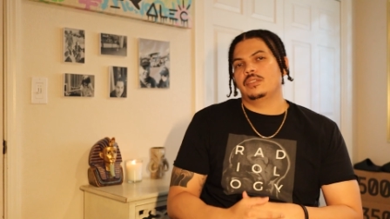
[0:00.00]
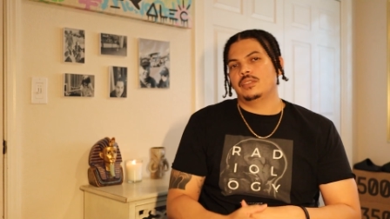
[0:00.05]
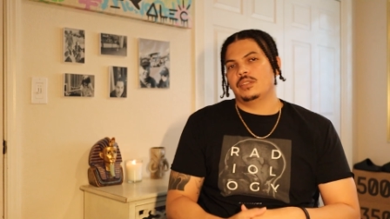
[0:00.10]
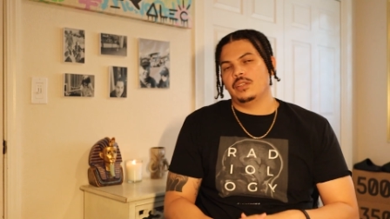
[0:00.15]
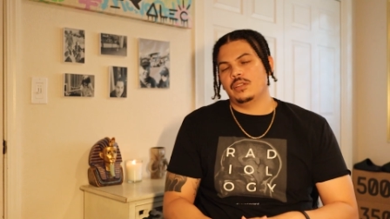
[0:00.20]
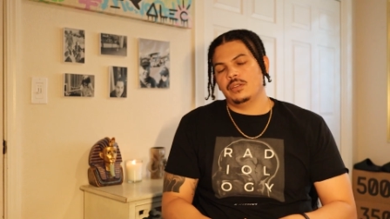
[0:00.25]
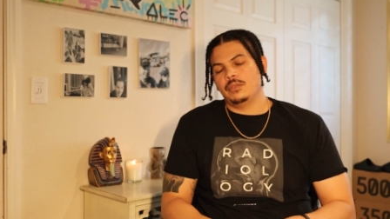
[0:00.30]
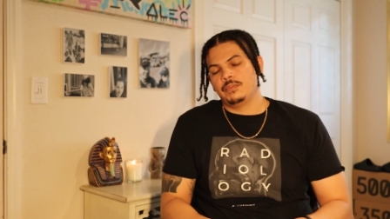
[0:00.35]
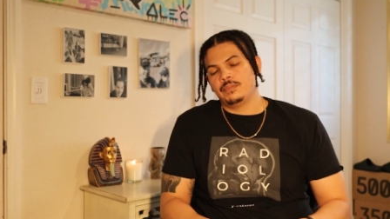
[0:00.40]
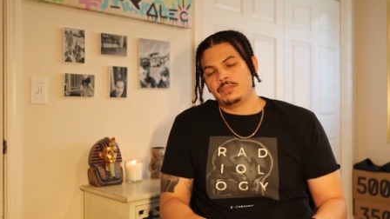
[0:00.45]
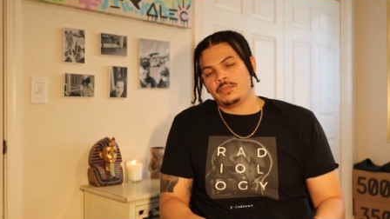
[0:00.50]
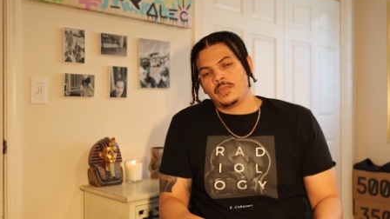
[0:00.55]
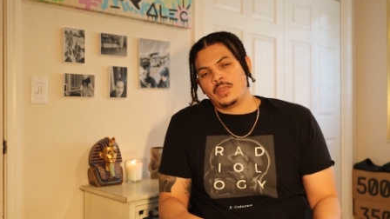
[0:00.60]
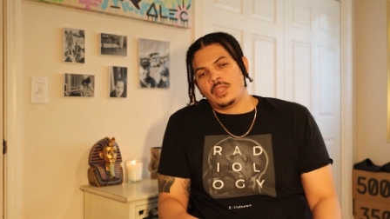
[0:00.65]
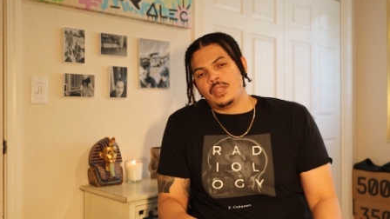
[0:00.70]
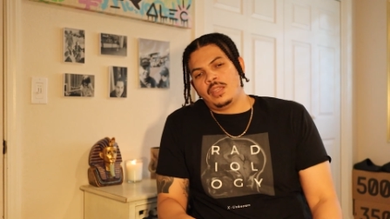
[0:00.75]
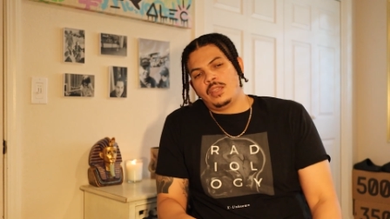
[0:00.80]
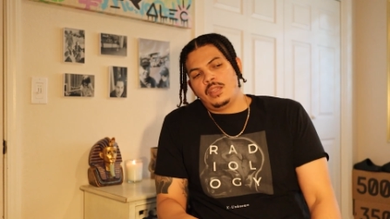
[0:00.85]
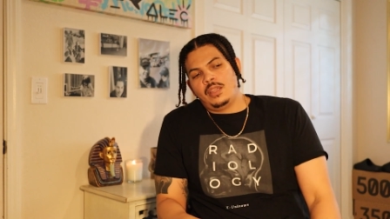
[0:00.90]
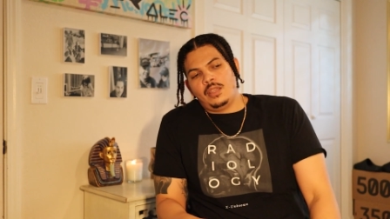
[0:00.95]
So
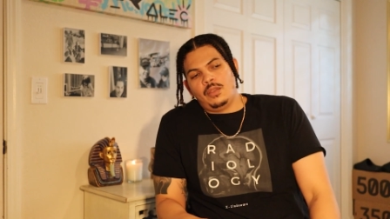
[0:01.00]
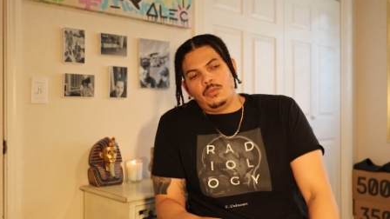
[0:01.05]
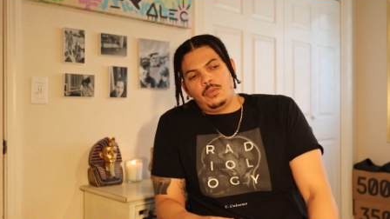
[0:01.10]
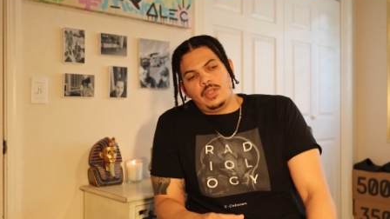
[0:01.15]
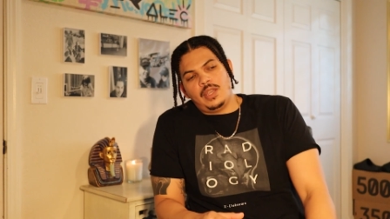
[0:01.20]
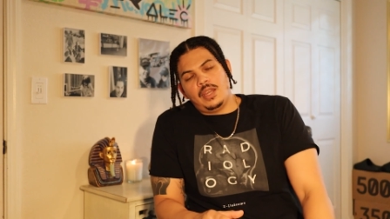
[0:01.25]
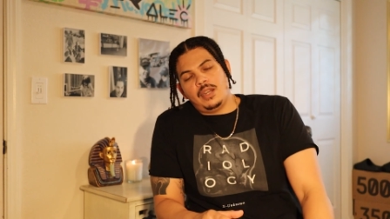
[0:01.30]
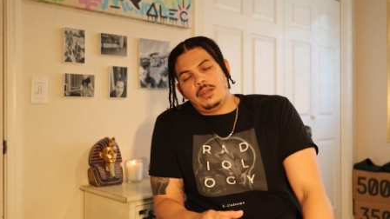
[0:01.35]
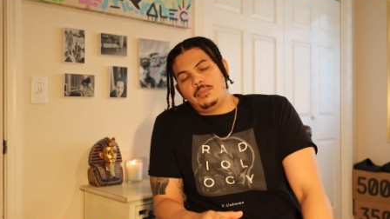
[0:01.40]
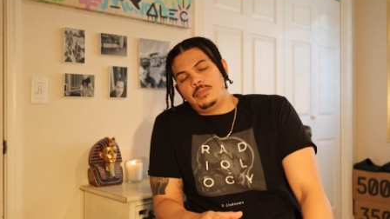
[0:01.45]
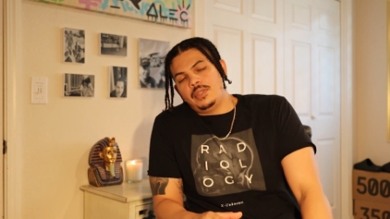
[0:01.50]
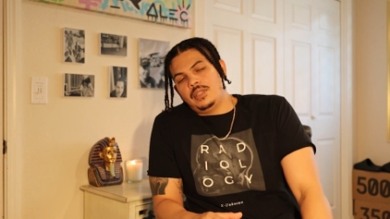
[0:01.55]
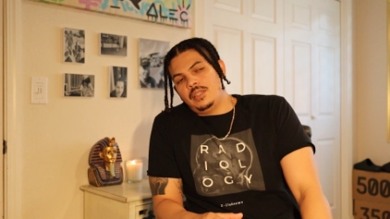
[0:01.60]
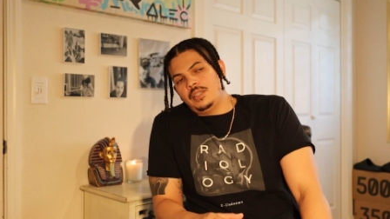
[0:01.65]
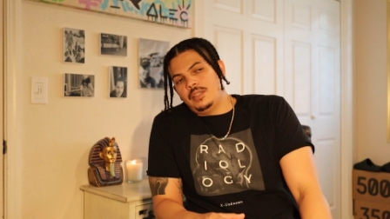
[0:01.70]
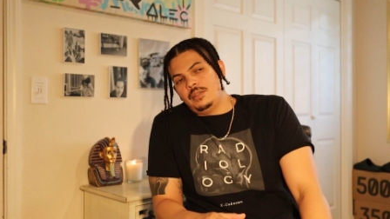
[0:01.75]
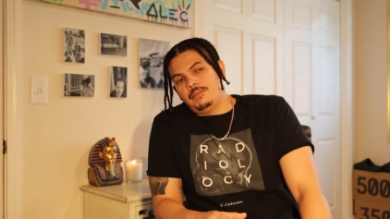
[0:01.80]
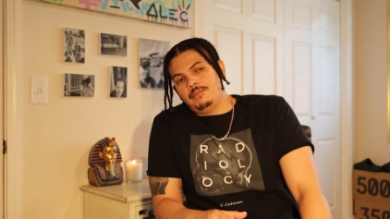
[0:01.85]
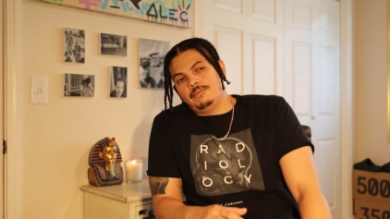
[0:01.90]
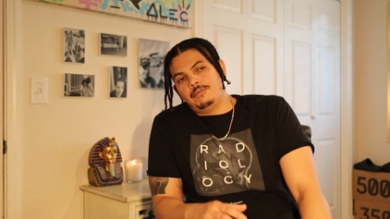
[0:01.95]
we got to
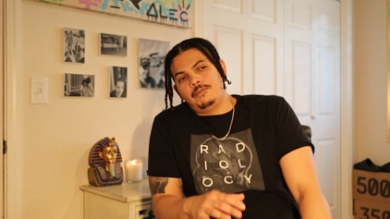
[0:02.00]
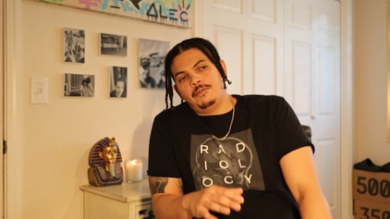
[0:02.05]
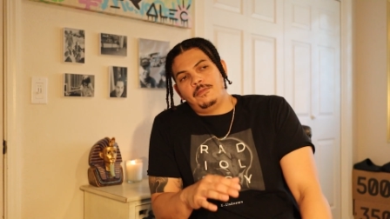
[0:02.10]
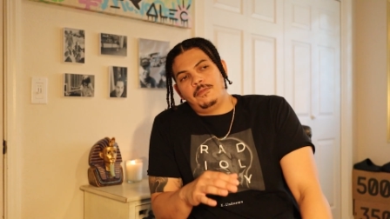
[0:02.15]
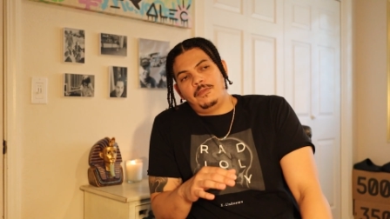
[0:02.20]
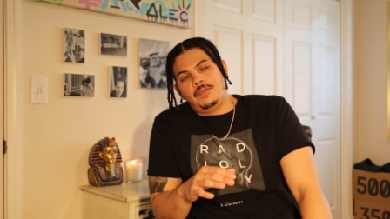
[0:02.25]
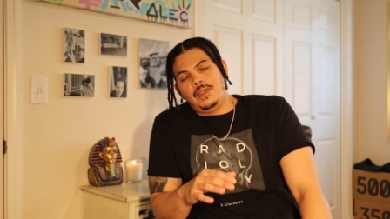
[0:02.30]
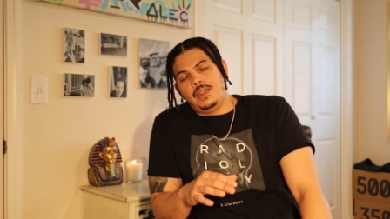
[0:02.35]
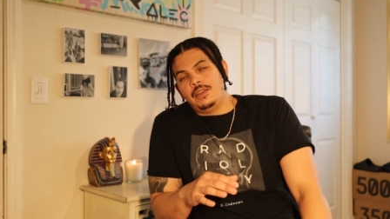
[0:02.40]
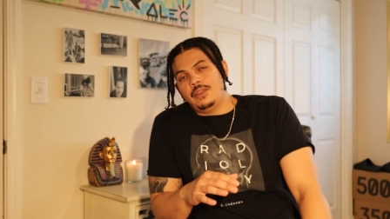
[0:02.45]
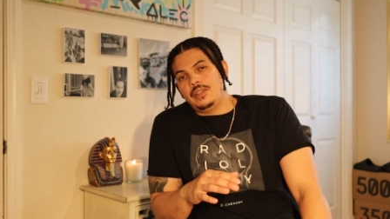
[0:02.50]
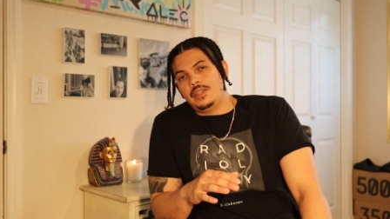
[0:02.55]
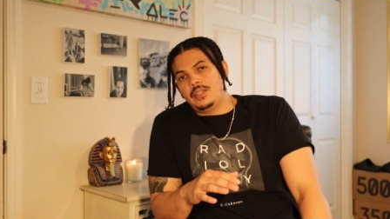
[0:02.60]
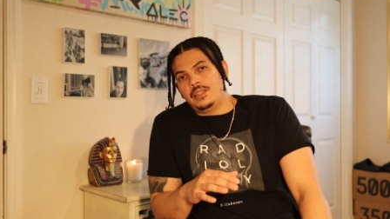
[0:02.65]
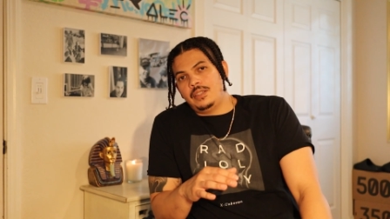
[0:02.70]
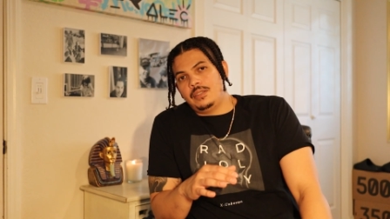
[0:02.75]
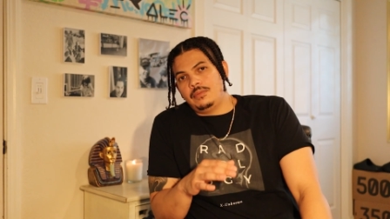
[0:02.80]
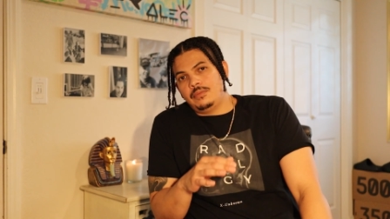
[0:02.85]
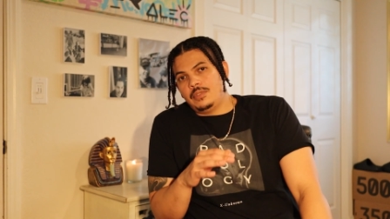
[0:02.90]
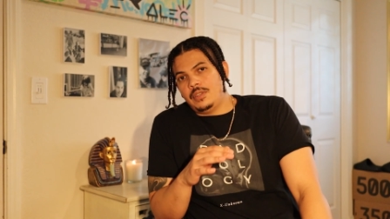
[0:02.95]
be very
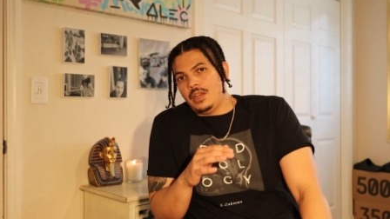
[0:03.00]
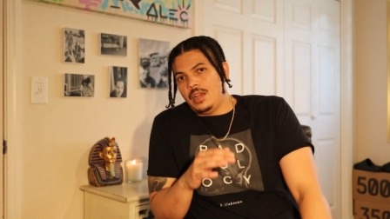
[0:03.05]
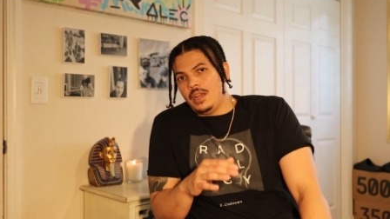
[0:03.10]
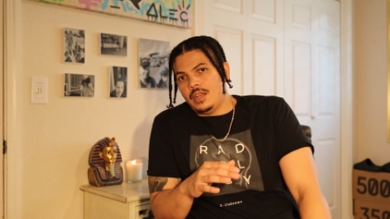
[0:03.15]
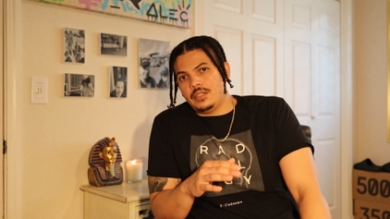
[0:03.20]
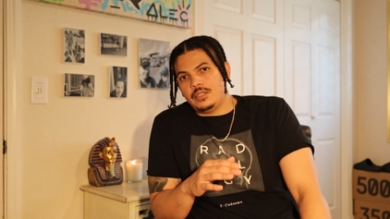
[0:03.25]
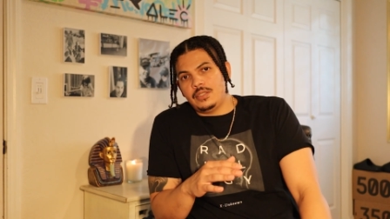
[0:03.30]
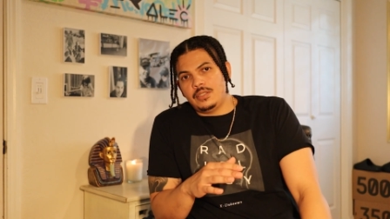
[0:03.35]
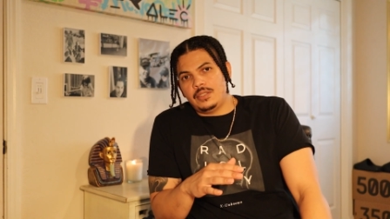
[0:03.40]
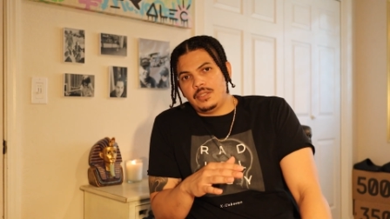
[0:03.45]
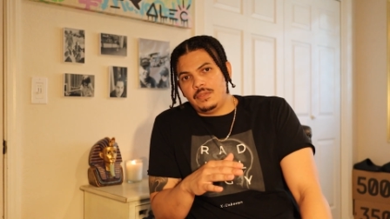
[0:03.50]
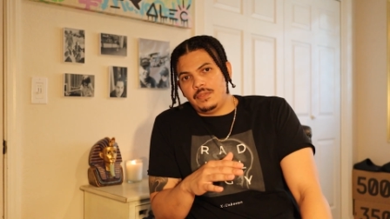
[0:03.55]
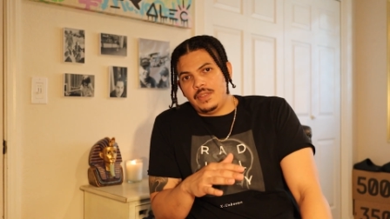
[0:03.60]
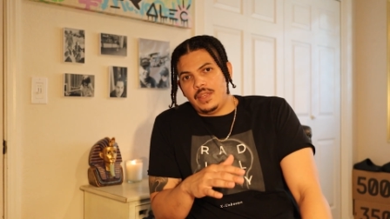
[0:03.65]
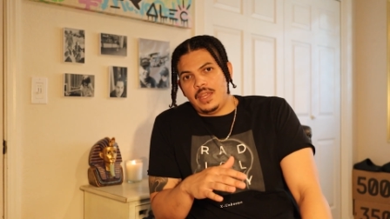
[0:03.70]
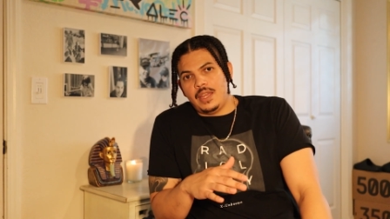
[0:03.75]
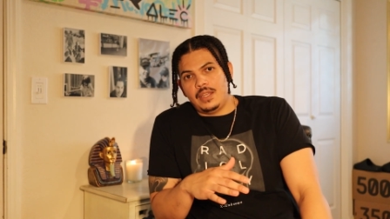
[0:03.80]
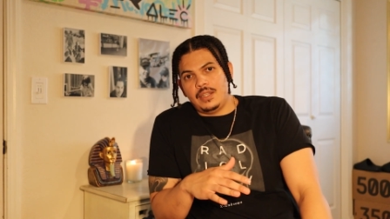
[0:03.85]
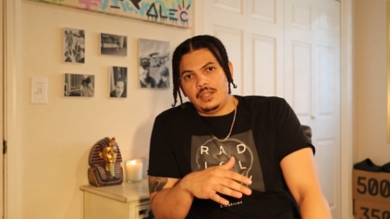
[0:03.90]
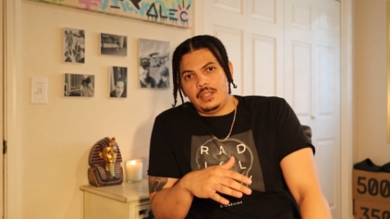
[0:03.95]
cautious of
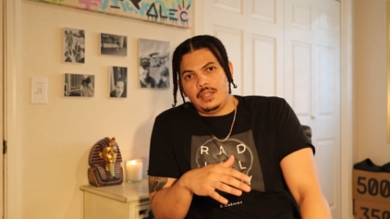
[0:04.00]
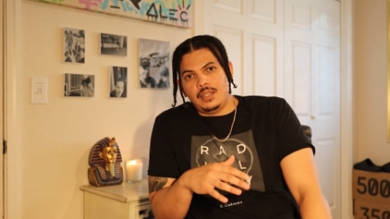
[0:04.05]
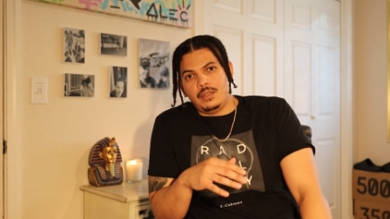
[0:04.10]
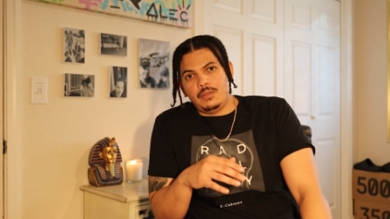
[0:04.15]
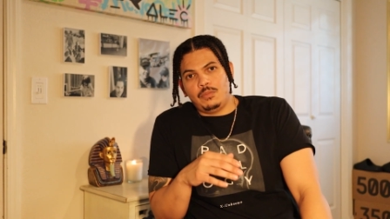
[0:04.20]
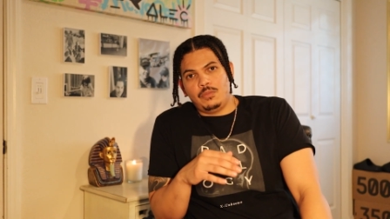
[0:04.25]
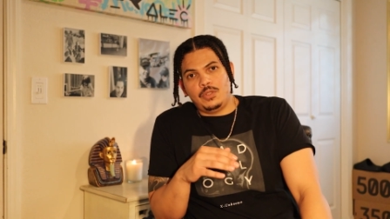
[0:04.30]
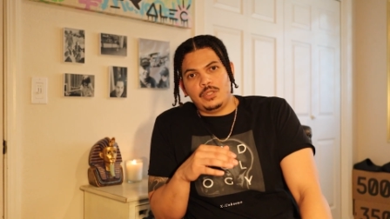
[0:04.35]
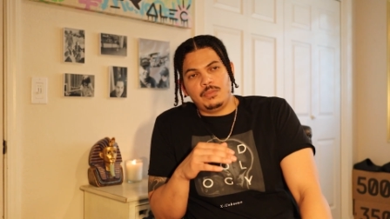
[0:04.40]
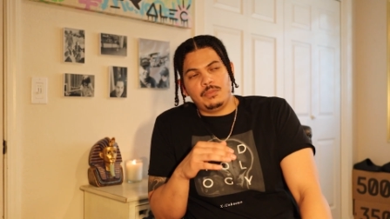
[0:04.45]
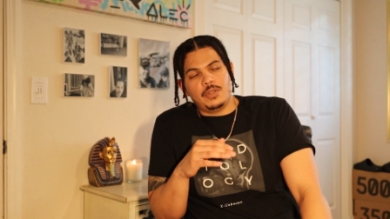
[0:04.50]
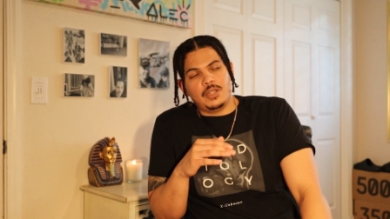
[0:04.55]
that, and we